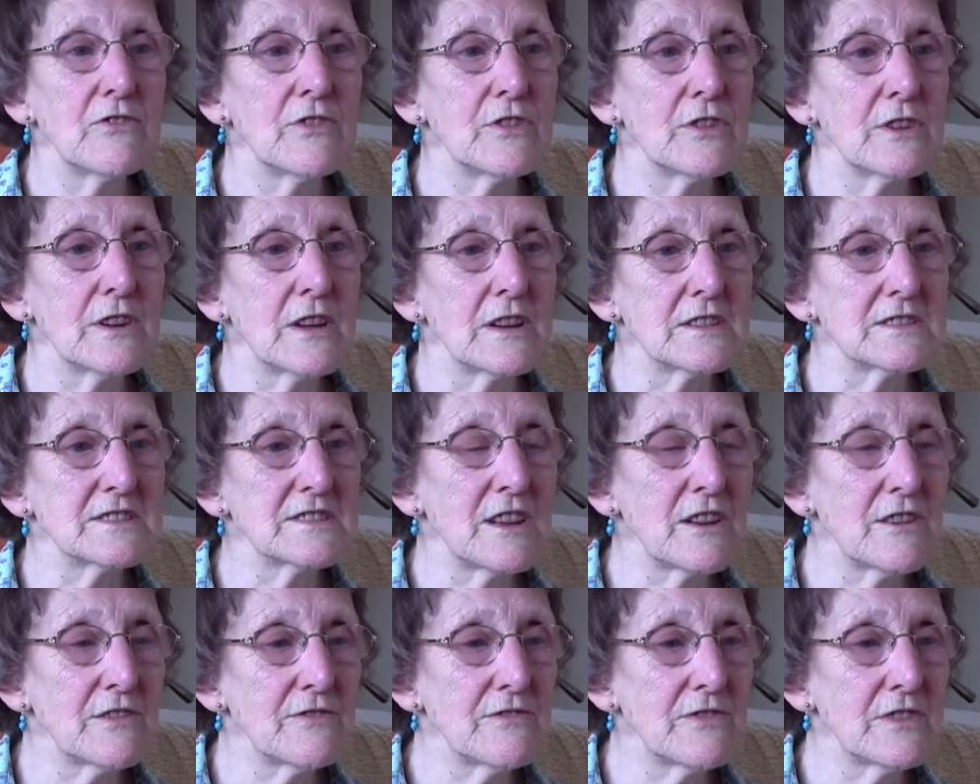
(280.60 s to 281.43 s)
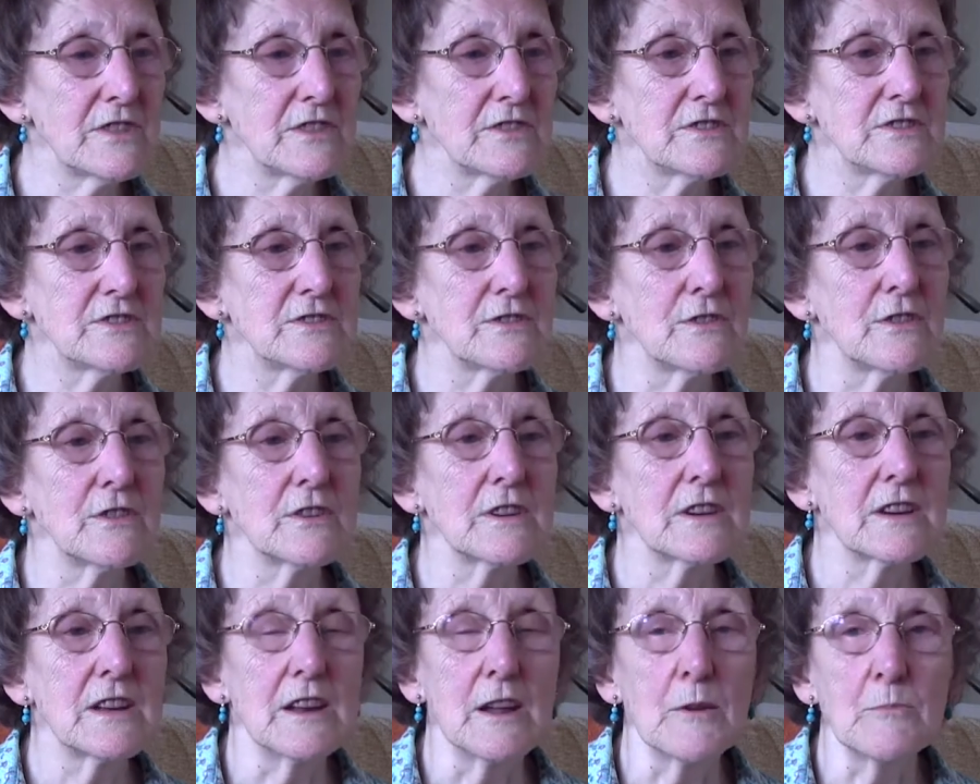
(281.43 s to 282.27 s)
for a surface or
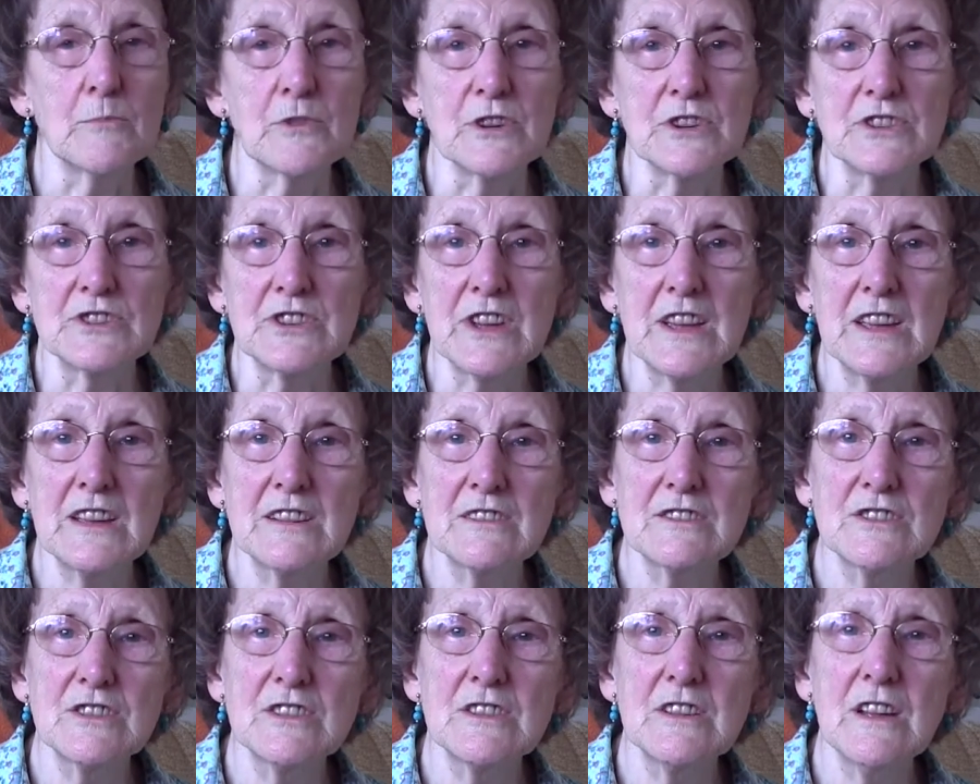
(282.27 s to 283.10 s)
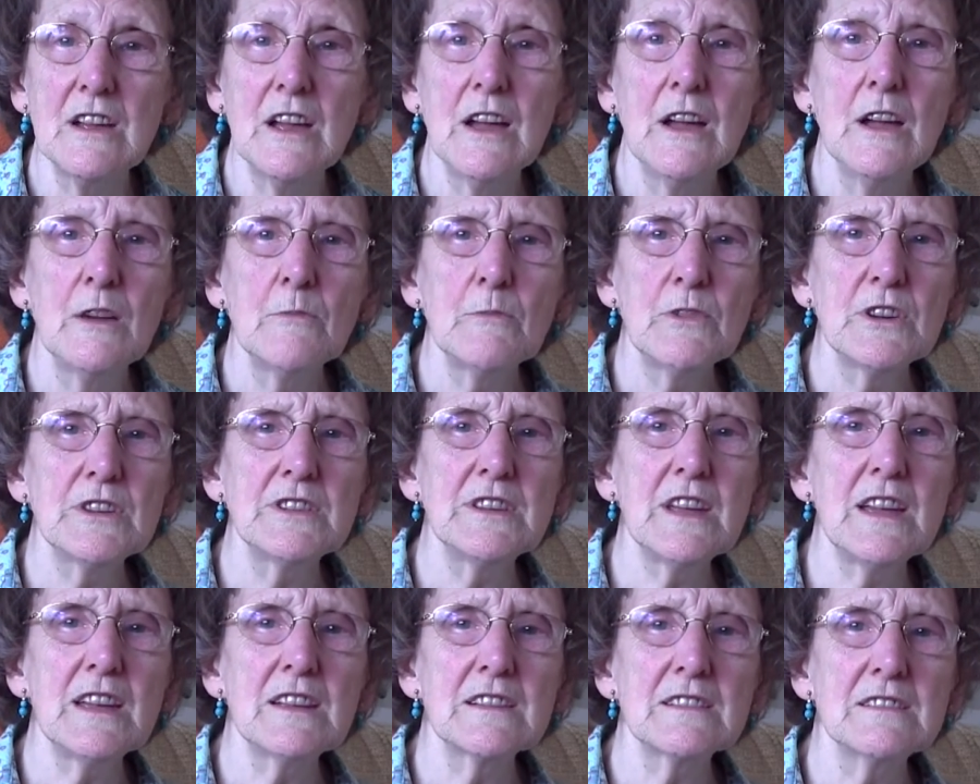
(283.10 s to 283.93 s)
can I protect it?
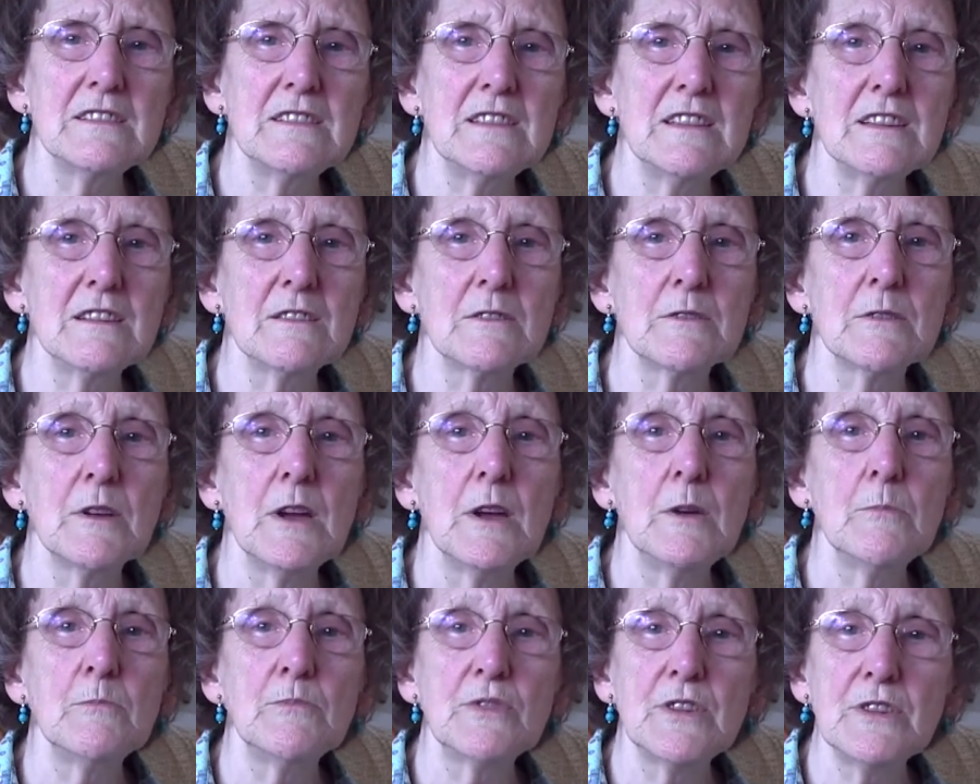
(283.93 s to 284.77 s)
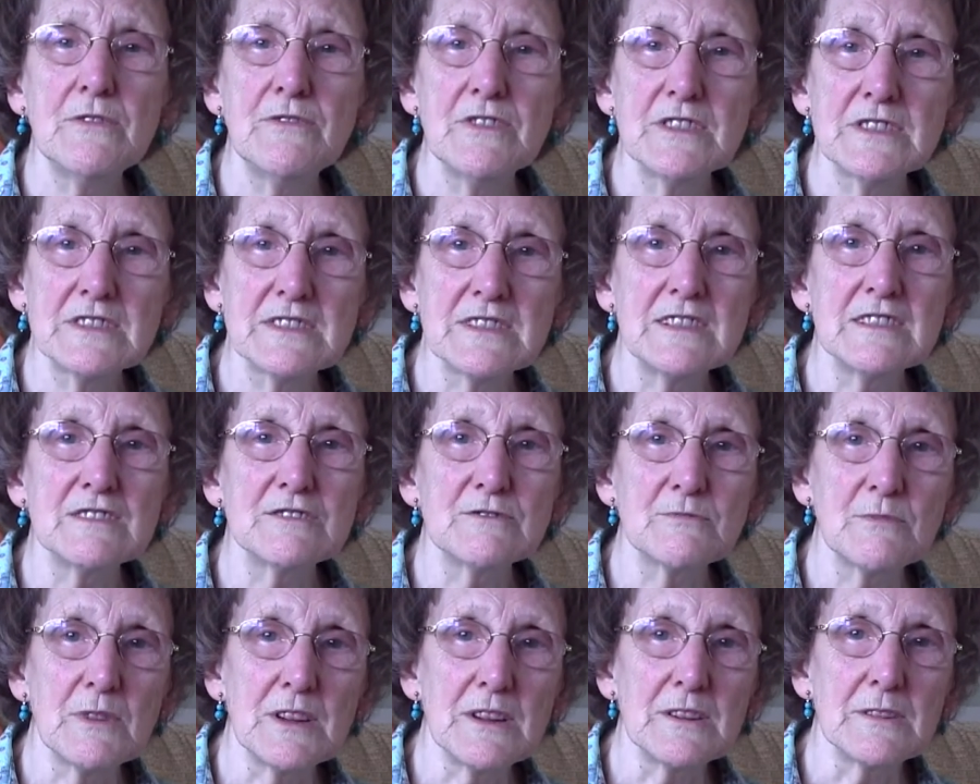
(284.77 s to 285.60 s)
Protecting their privacy
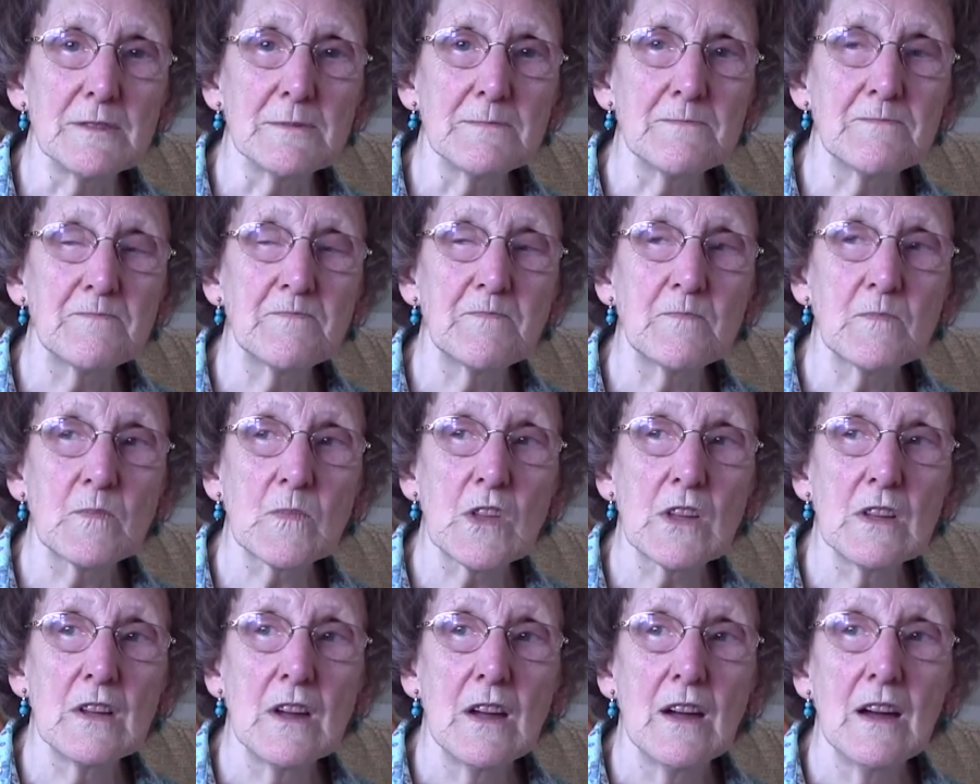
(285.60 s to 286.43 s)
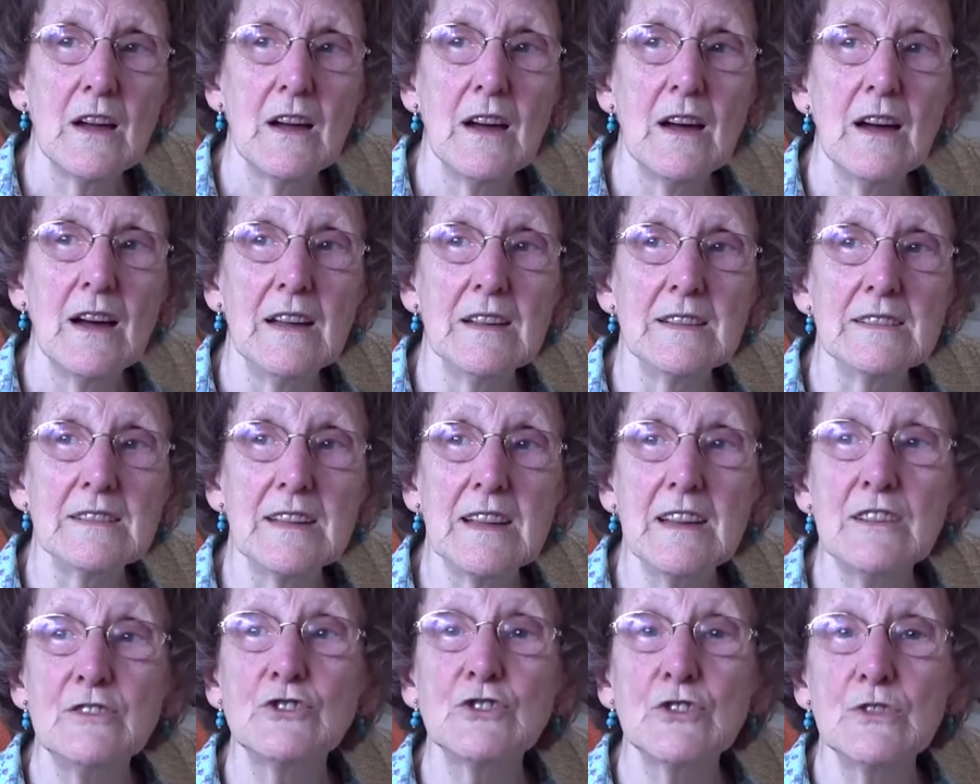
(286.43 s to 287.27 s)
as well and
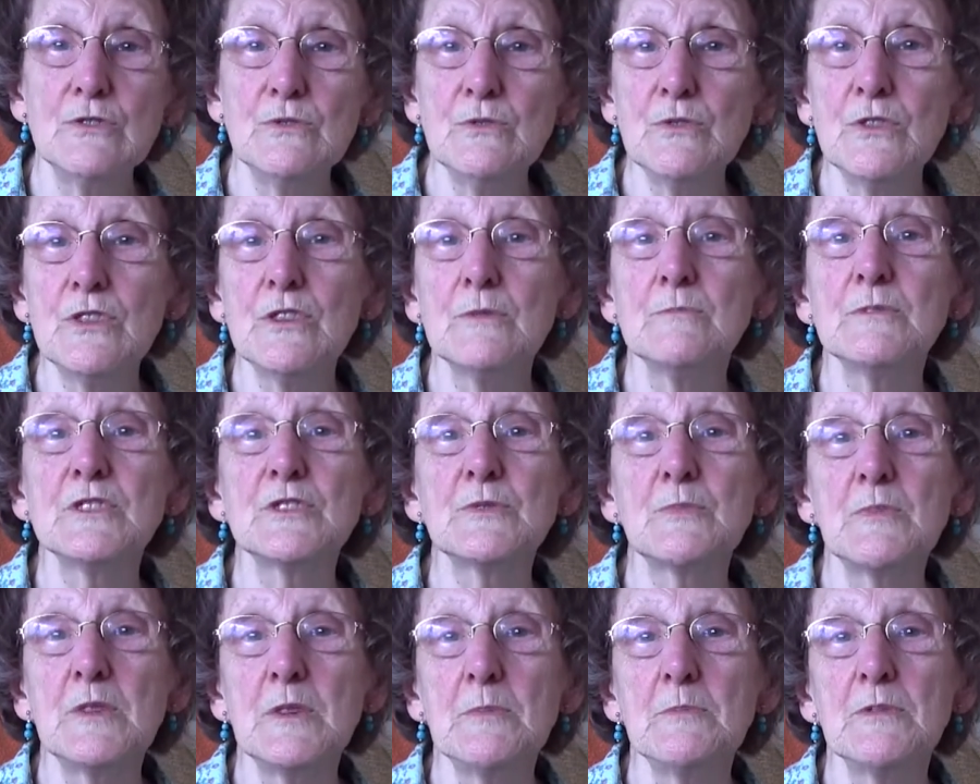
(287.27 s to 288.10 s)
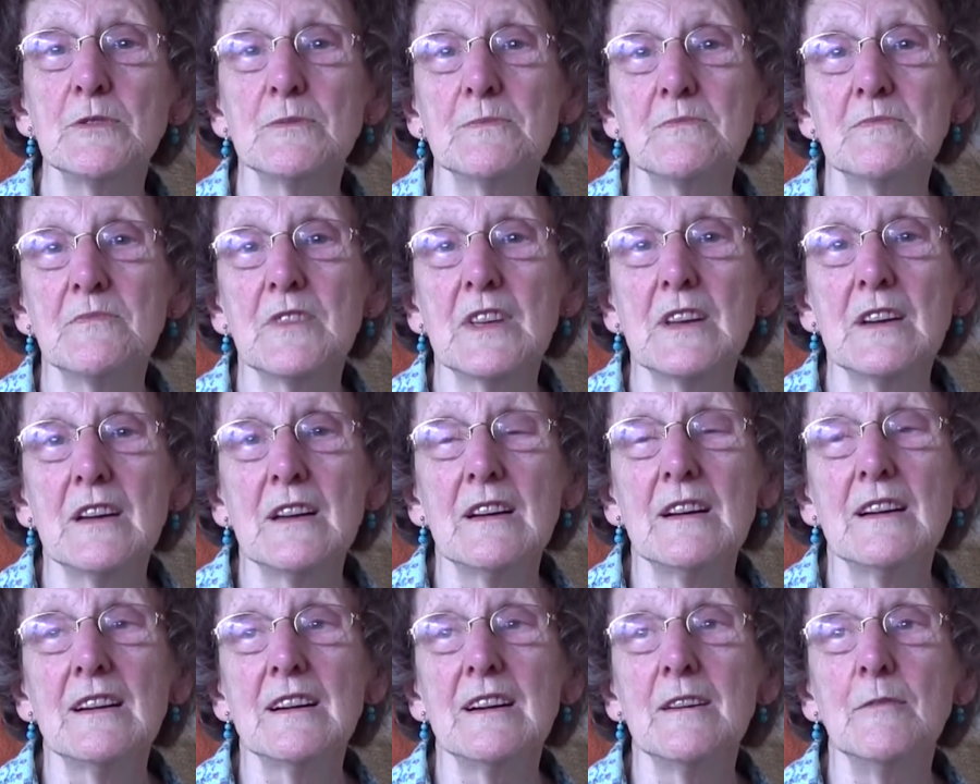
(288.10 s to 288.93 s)
getting to know them as people,
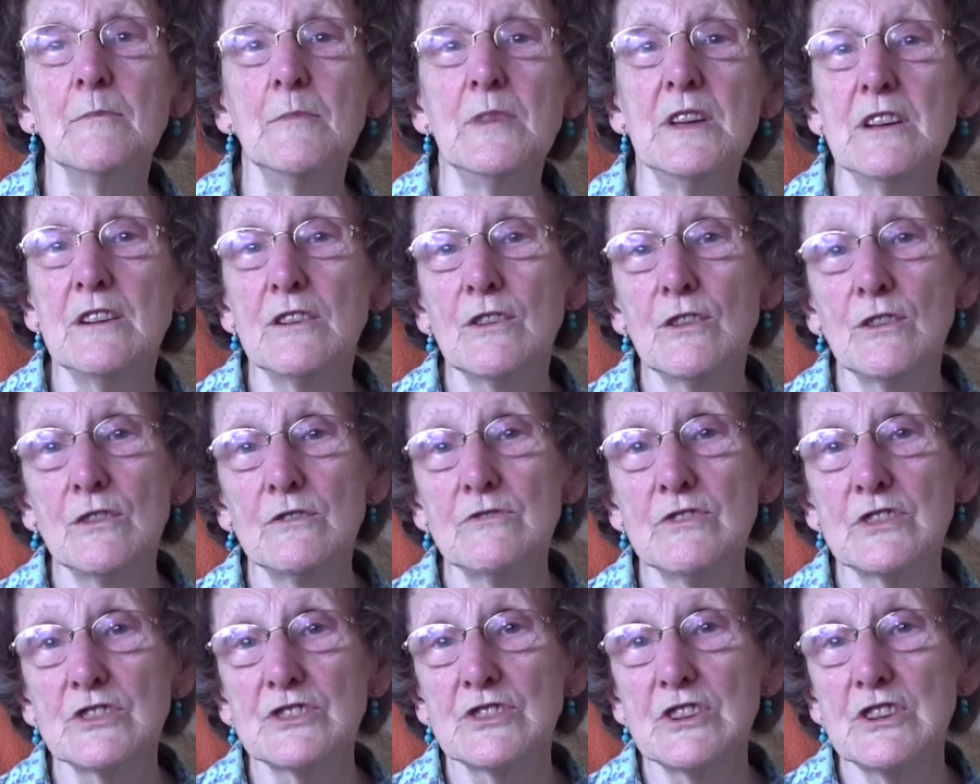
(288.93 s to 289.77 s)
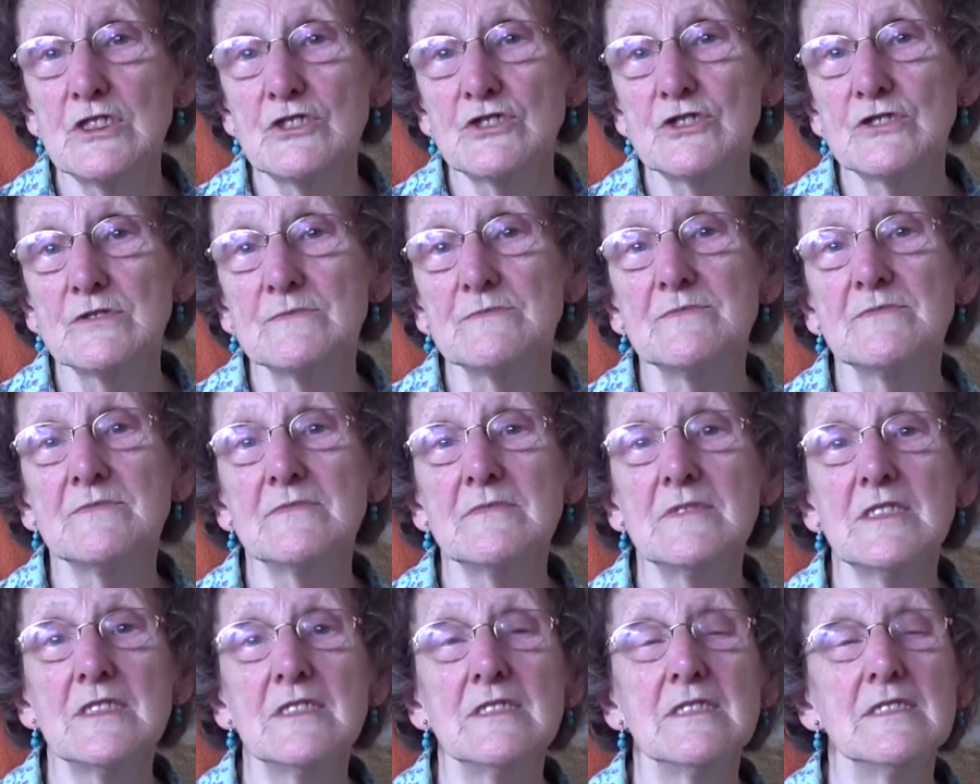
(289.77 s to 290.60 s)
uh, making conversation,
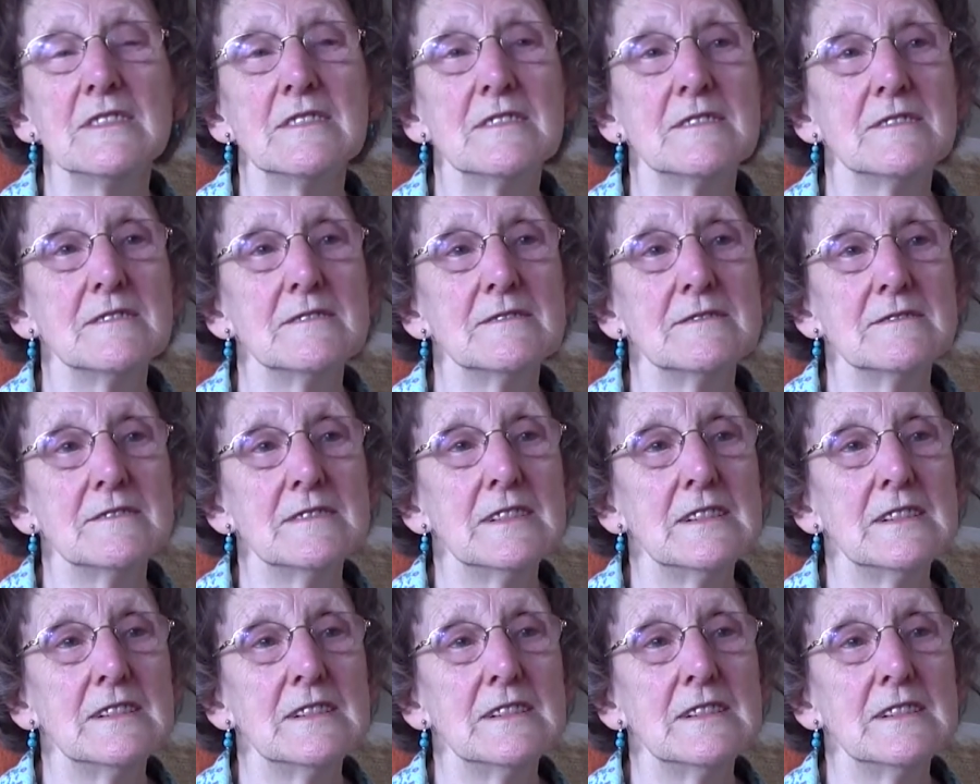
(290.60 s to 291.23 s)
uh,